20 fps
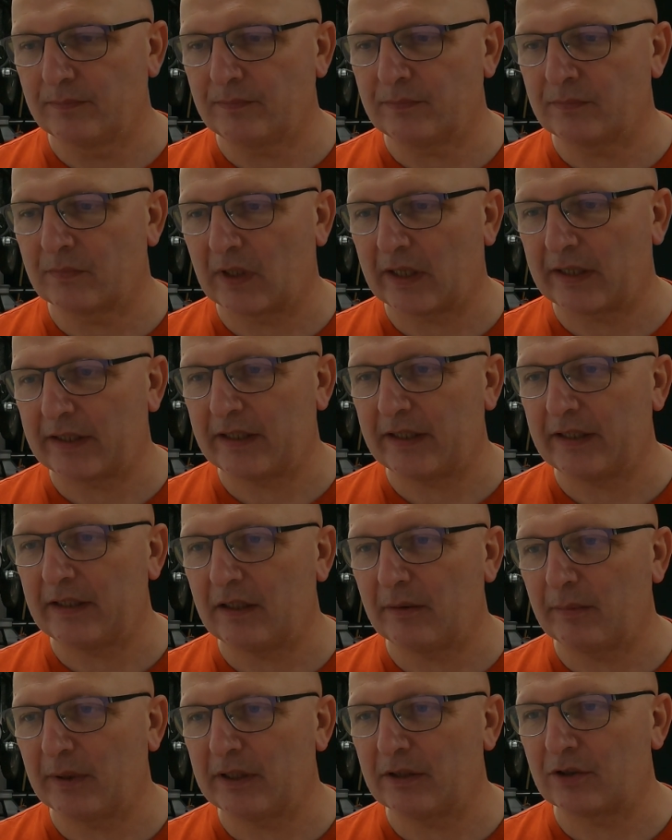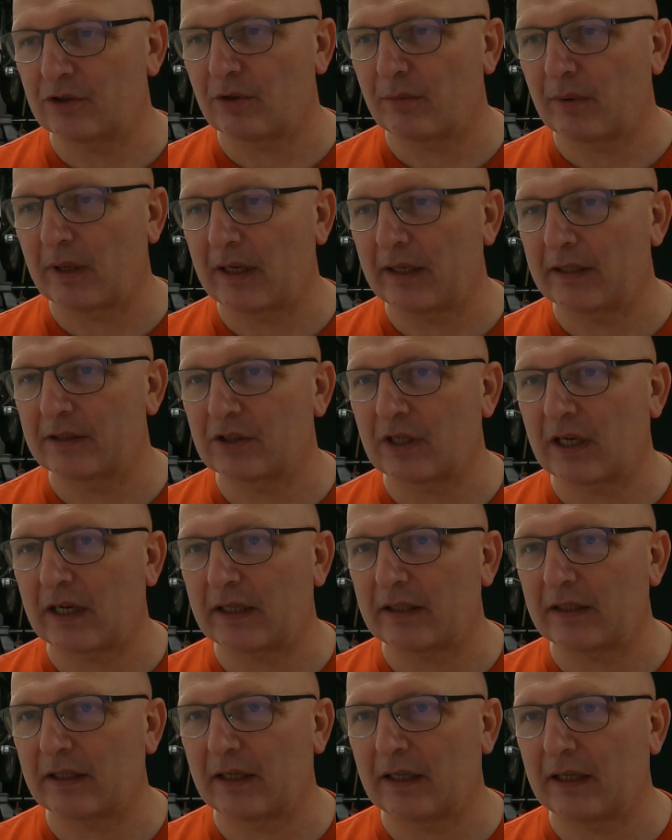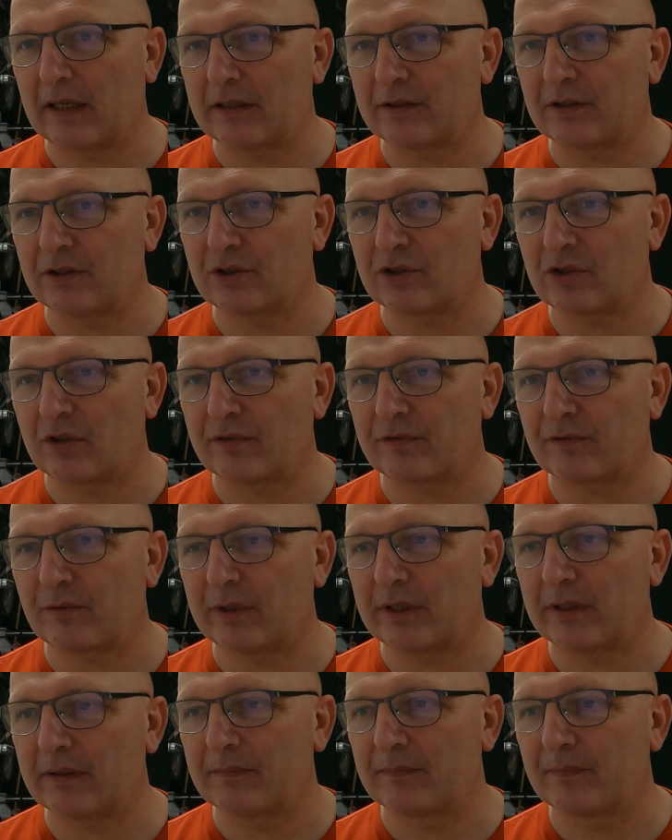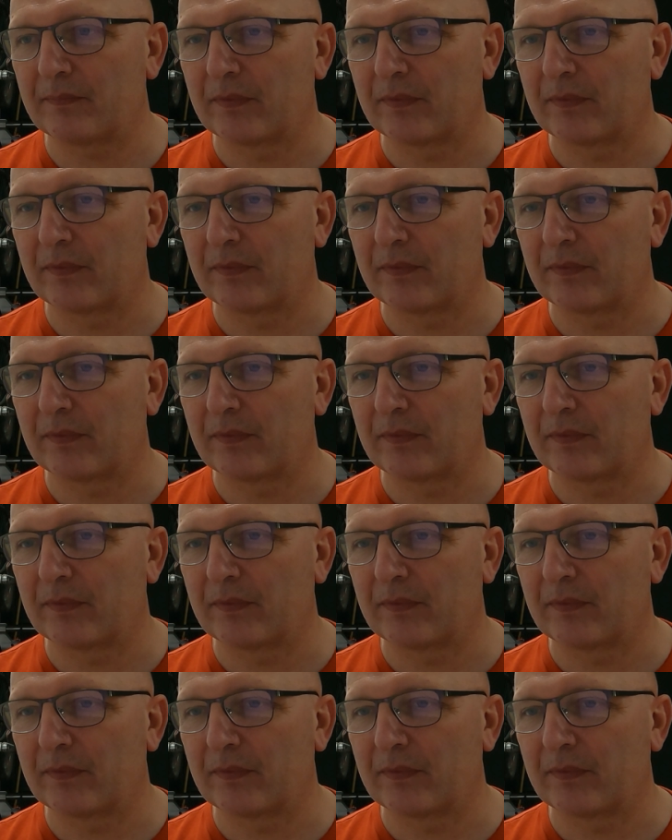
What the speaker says: I keyed them into my target analysis software,